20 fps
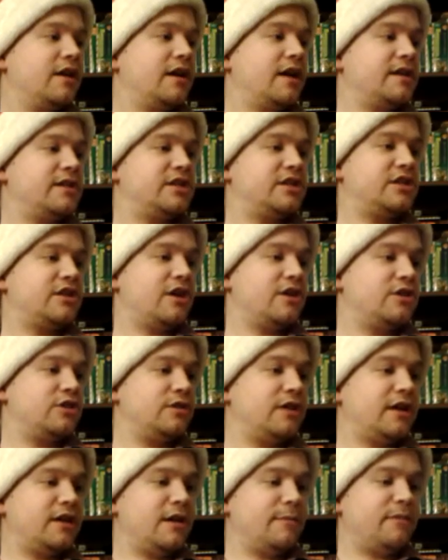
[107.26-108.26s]
Got Star
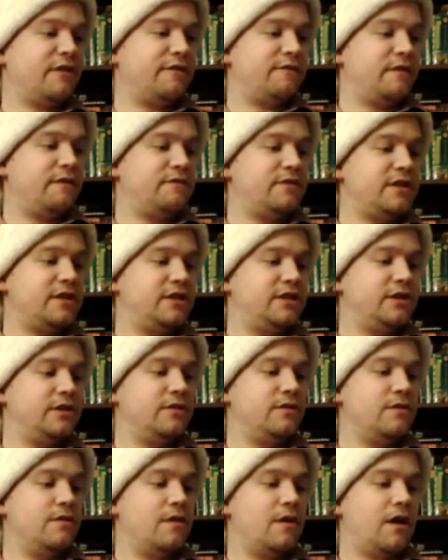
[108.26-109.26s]
Trek number
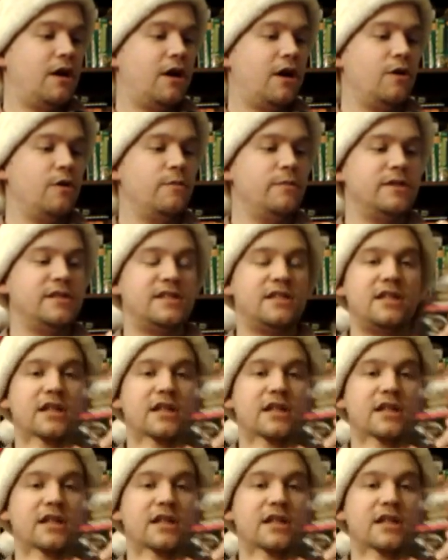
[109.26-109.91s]
52, Home is